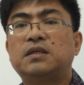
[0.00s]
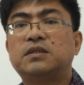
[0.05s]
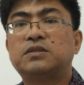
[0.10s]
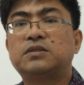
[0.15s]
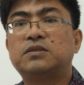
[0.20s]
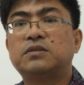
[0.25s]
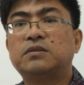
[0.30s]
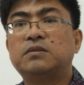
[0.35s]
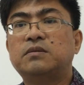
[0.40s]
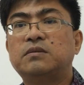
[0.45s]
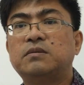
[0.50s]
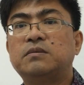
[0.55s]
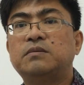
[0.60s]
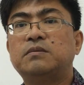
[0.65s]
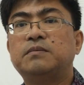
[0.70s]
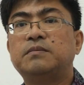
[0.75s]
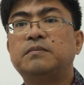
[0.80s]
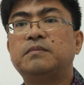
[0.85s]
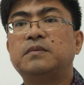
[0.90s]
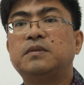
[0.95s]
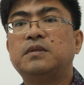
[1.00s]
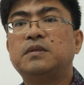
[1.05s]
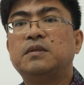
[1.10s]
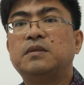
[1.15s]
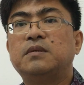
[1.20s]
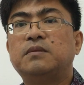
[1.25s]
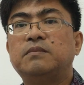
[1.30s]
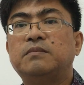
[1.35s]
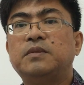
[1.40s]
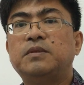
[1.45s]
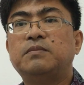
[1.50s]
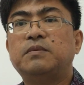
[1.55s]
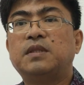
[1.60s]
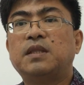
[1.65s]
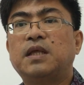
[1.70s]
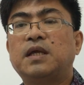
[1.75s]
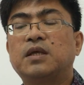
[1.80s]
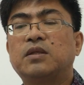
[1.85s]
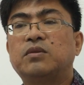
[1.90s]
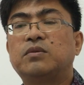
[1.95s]
So we
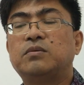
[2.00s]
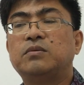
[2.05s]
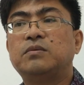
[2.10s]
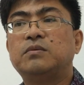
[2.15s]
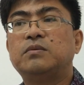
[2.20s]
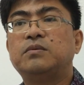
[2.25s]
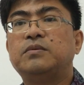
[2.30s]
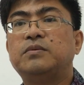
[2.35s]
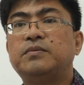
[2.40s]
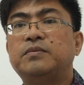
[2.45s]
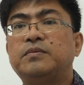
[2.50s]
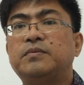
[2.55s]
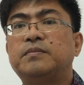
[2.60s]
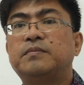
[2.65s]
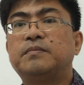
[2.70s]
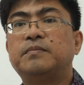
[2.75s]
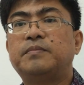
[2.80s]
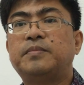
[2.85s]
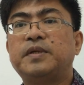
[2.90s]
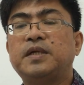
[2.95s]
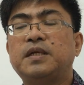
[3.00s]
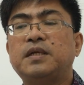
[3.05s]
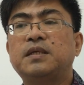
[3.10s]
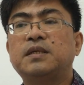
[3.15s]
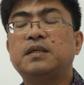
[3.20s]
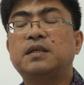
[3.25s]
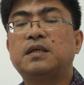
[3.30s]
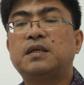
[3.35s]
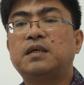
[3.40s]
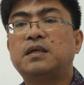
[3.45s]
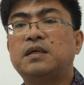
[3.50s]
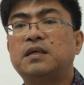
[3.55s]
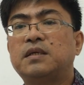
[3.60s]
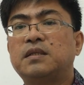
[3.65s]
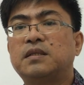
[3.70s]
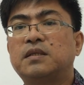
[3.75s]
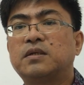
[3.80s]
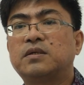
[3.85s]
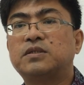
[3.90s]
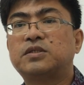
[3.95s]
would like to bring
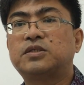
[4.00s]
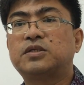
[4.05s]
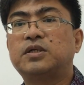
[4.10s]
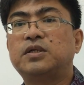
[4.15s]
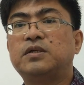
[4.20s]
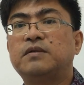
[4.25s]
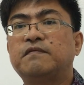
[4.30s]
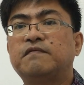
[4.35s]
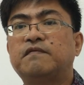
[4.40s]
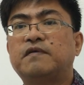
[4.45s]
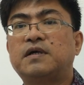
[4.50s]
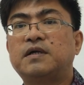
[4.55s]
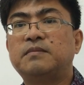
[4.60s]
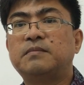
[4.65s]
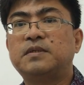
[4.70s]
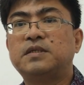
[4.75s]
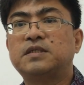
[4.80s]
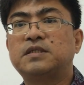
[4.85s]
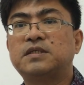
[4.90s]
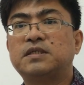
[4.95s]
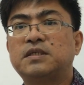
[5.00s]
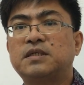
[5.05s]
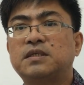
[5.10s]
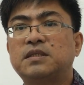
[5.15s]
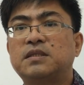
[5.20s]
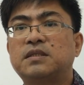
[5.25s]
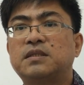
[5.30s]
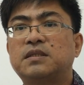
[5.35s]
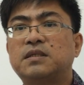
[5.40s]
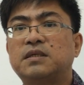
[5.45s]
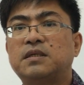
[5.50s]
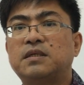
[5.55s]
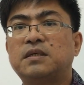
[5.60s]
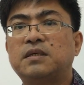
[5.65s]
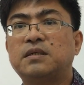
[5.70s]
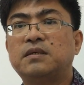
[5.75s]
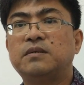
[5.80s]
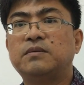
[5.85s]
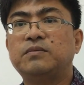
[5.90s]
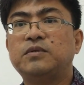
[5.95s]
the concern of farmers that
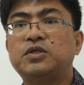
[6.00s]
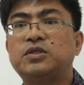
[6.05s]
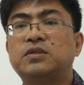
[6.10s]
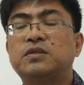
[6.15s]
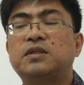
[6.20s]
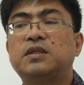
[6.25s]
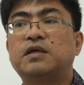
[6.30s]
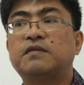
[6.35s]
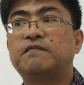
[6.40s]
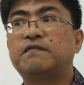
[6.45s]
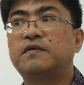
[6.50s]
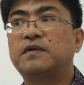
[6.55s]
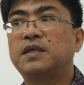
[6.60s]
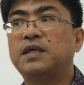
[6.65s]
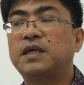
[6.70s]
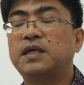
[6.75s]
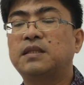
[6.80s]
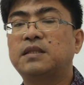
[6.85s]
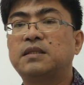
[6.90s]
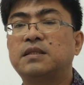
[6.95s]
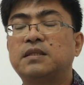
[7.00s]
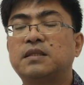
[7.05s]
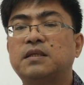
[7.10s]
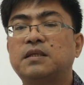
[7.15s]
we should not forget